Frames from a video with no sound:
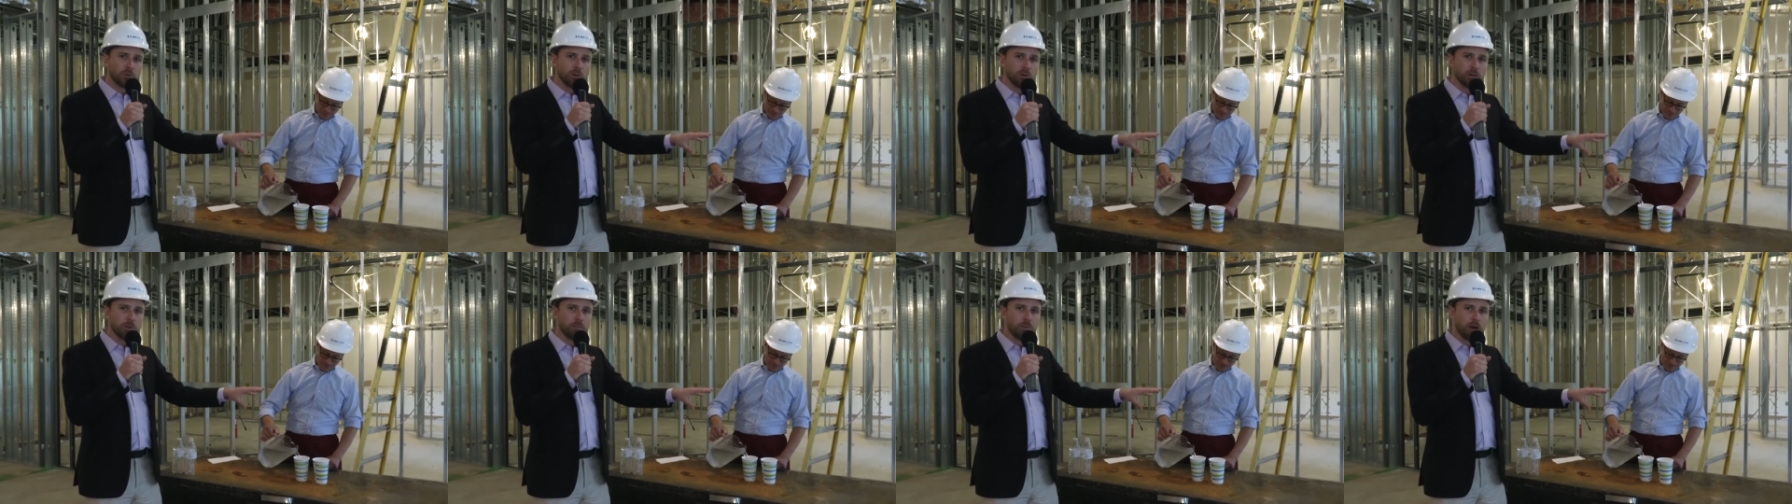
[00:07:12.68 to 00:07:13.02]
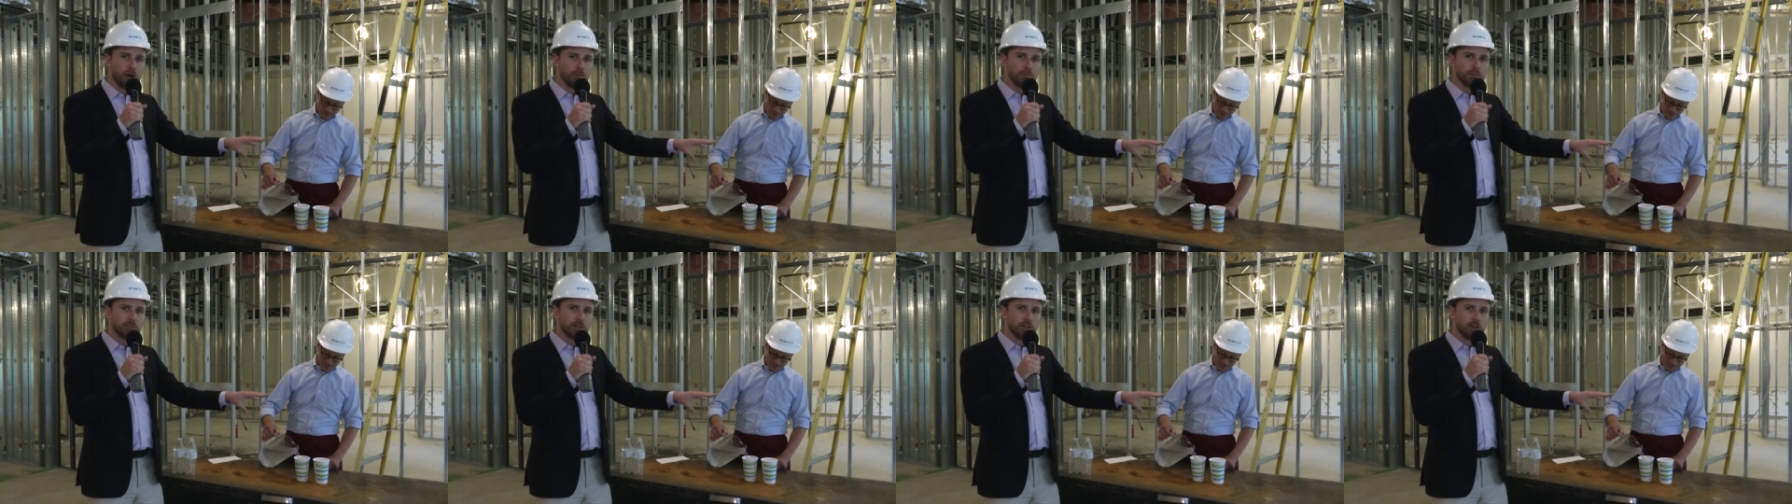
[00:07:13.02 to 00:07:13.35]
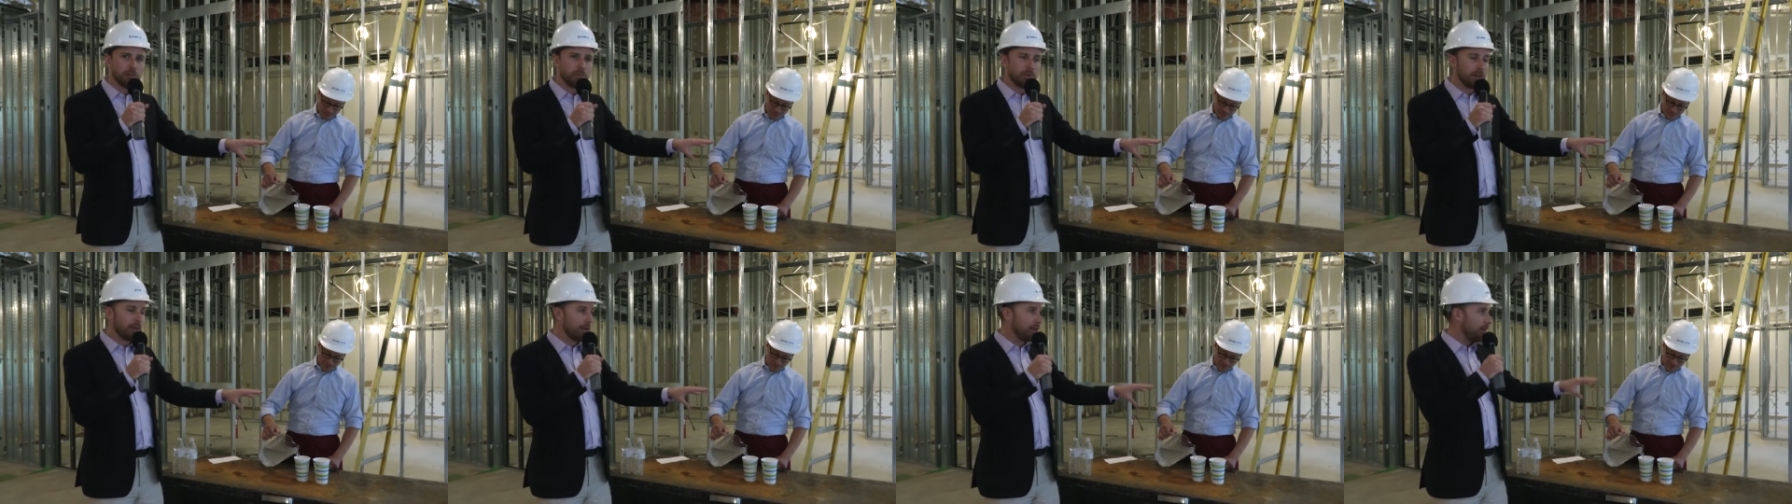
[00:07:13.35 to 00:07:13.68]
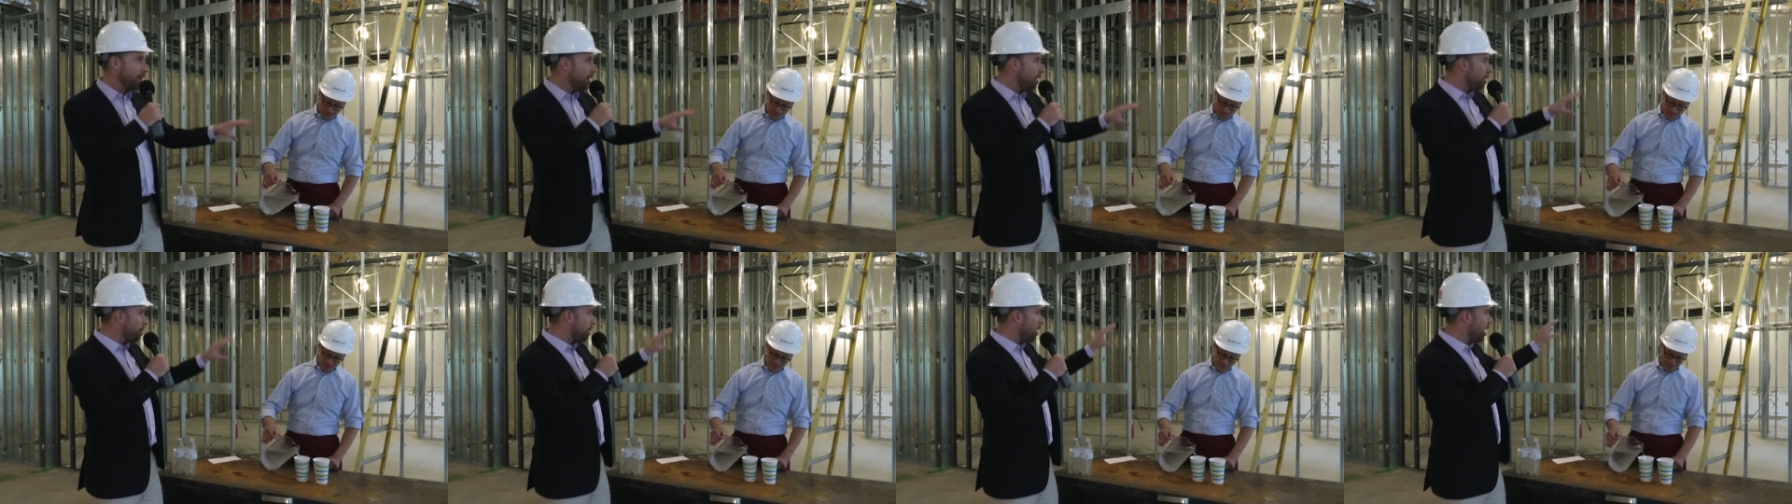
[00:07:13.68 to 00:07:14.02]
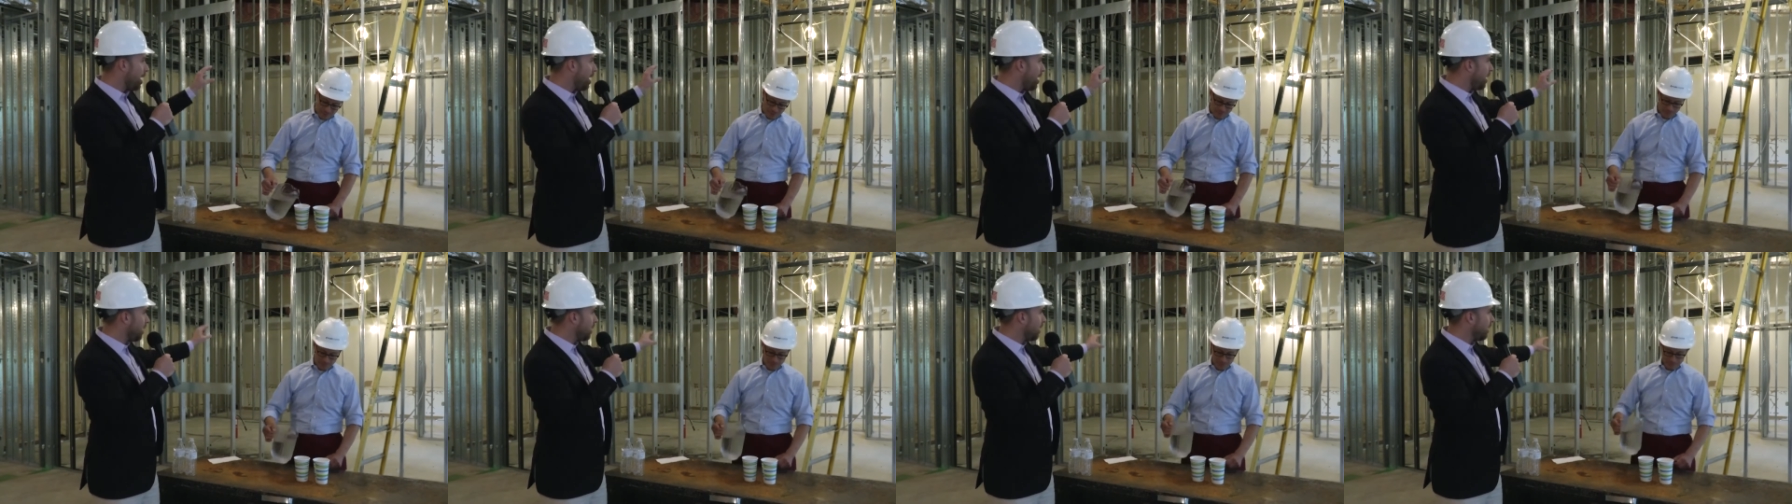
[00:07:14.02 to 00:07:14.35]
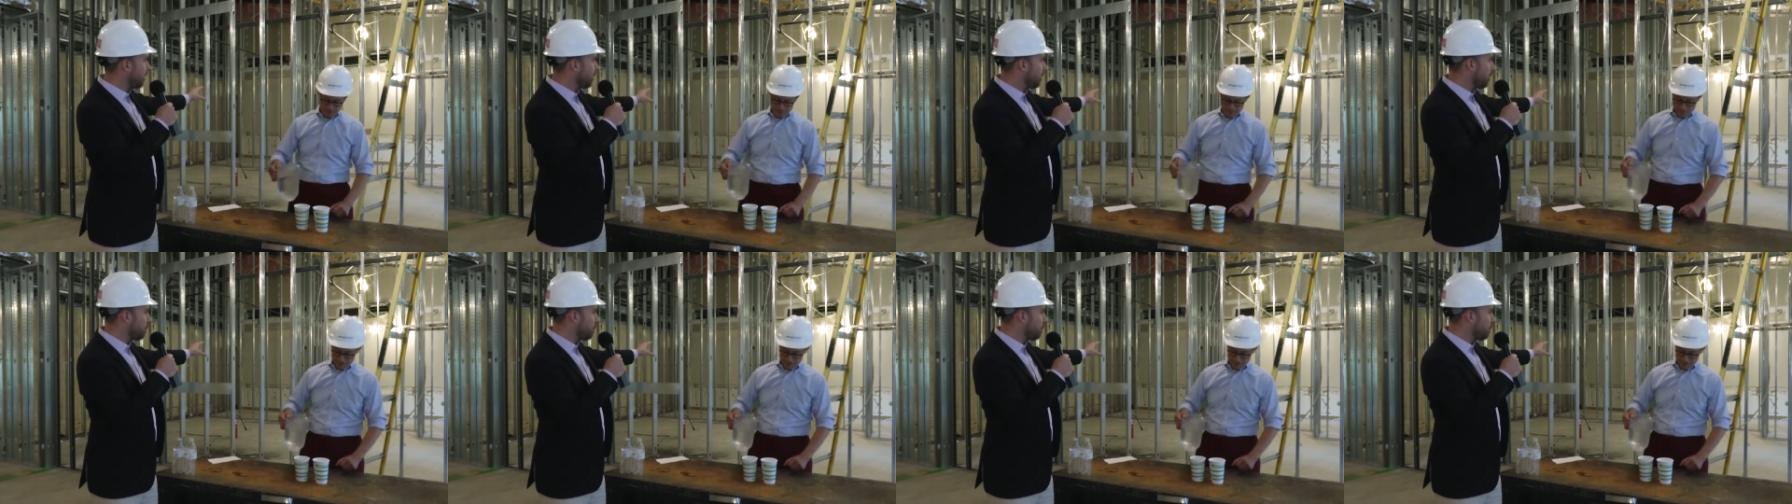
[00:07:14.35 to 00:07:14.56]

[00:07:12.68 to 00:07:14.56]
where the pub's going to be. Behind here,